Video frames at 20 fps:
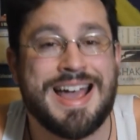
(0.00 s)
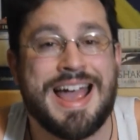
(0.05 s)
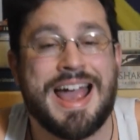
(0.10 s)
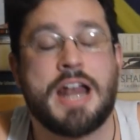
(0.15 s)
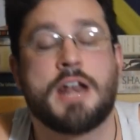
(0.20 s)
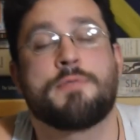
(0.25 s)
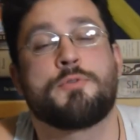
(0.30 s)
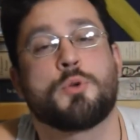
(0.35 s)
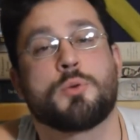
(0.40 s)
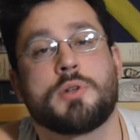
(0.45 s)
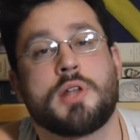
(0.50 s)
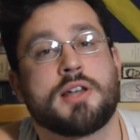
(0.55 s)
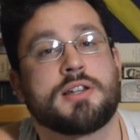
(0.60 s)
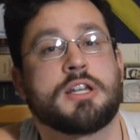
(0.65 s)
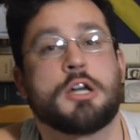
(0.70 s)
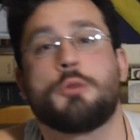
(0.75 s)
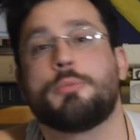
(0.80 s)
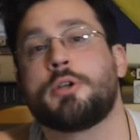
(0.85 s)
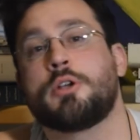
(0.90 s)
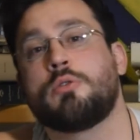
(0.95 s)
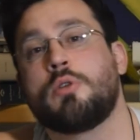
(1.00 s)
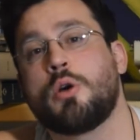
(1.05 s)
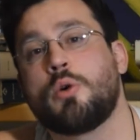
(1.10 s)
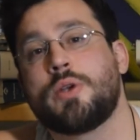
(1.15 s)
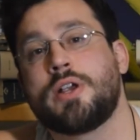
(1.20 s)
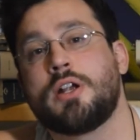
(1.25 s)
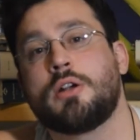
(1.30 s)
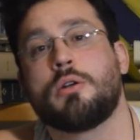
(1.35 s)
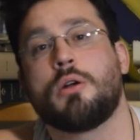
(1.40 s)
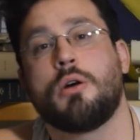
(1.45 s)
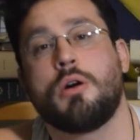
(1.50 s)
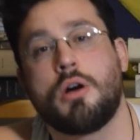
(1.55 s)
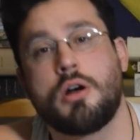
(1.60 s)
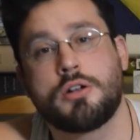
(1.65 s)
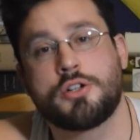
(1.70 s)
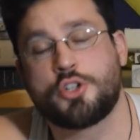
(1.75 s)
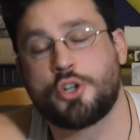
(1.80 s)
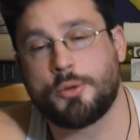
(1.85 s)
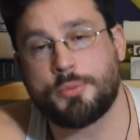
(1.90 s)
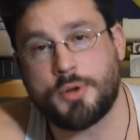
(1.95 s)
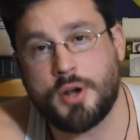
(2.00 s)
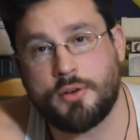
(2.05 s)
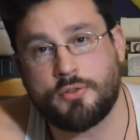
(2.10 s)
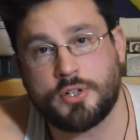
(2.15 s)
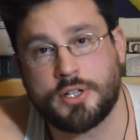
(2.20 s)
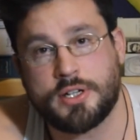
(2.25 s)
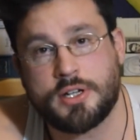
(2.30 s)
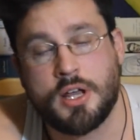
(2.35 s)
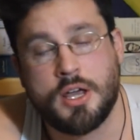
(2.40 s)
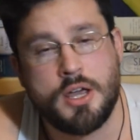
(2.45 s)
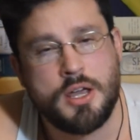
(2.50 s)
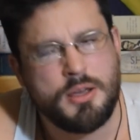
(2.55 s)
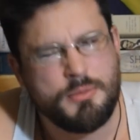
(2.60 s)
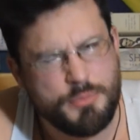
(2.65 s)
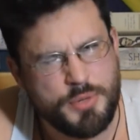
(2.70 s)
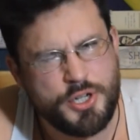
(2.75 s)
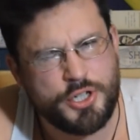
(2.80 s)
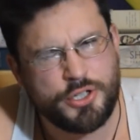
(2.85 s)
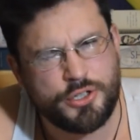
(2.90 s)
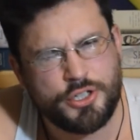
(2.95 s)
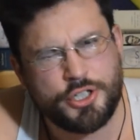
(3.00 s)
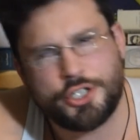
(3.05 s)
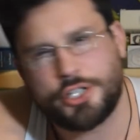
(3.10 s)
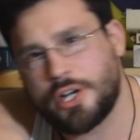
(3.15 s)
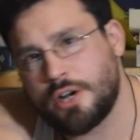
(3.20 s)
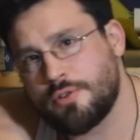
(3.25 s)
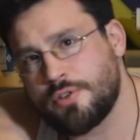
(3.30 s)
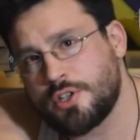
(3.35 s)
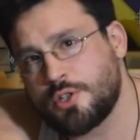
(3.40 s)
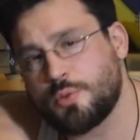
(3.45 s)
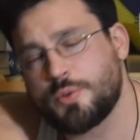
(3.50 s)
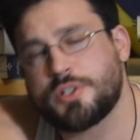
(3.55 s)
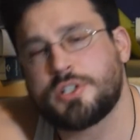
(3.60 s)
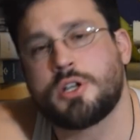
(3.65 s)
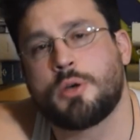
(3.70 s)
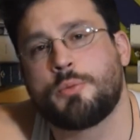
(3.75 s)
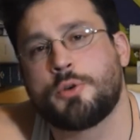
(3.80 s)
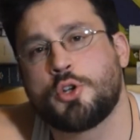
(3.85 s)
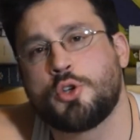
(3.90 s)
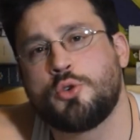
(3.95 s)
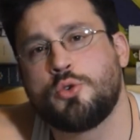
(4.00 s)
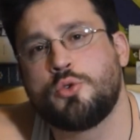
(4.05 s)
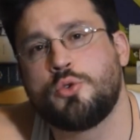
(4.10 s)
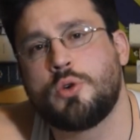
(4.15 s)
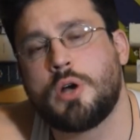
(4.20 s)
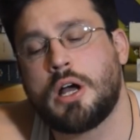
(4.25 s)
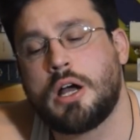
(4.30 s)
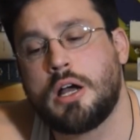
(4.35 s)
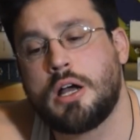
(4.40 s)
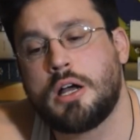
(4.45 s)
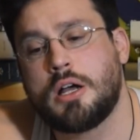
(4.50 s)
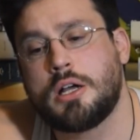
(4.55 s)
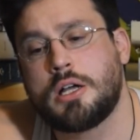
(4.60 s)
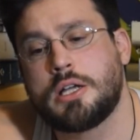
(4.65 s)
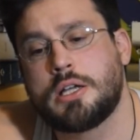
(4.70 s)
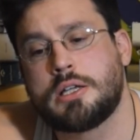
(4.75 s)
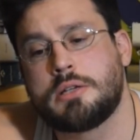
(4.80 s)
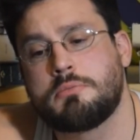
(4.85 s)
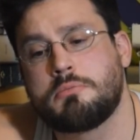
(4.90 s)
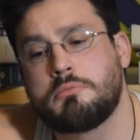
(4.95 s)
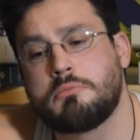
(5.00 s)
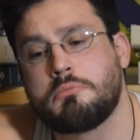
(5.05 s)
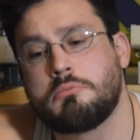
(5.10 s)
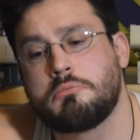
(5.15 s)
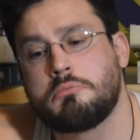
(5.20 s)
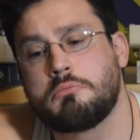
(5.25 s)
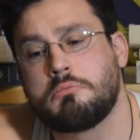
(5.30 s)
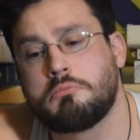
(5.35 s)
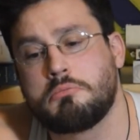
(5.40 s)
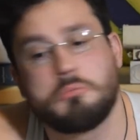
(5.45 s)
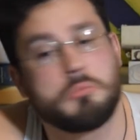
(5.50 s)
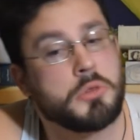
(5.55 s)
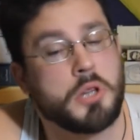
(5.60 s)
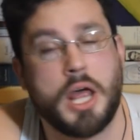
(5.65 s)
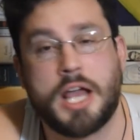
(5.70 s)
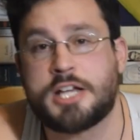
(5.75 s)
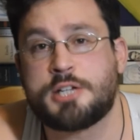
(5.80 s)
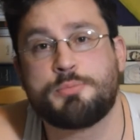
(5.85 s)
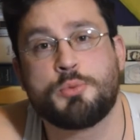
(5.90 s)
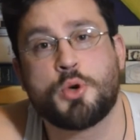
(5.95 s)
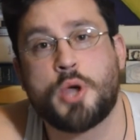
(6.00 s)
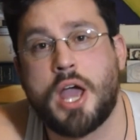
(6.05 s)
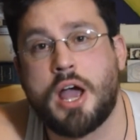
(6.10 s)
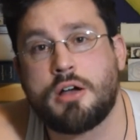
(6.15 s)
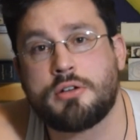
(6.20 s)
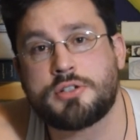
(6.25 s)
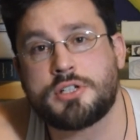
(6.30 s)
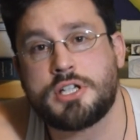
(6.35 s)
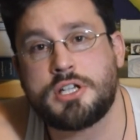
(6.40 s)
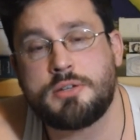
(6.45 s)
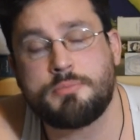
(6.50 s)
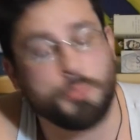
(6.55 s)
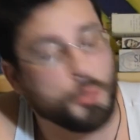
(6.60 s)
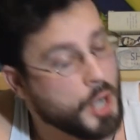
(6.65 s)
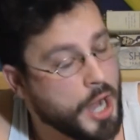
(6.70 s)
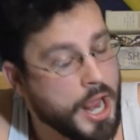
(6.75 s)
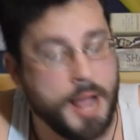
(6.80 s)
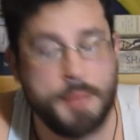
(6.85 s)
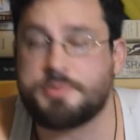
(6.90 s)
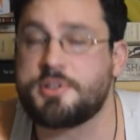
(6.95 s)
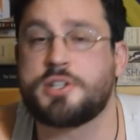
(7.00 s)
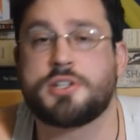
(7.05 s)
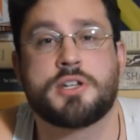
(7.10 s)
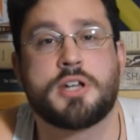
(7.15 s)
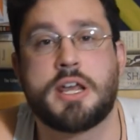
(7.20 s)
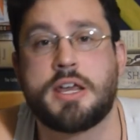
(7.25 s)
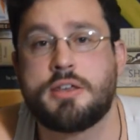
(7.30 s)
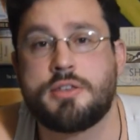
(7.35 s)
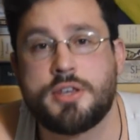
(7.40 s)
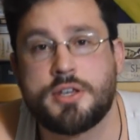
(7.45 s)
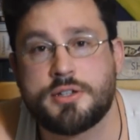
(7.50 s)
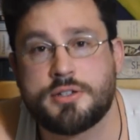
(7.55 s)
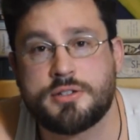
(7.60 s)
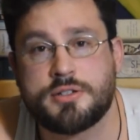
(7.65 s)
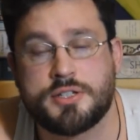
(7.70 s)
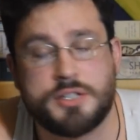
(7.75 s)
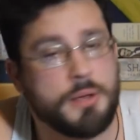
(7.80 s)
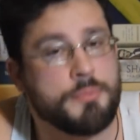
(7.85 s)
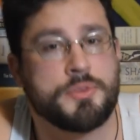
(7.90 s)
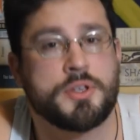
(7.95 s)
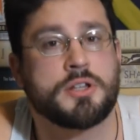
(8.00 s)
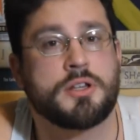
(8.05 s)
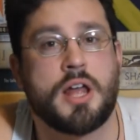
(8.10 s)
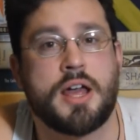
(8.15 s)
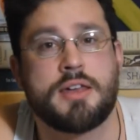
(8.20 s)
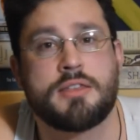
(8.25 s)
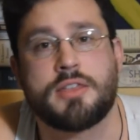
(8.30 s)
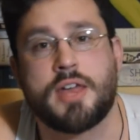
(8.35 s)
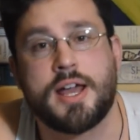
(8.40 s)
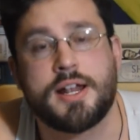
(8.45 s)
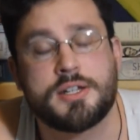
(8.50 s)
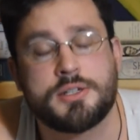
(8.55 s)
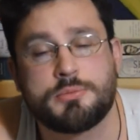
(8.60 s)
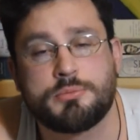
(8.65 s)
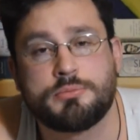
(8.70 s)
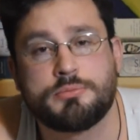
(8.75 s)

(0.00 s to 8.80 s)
And if you would like to help me grow here on Stripped Cover Lit, be sure to share this with someone who uh, likes Bukowski, perhaps is an atheist, something like that.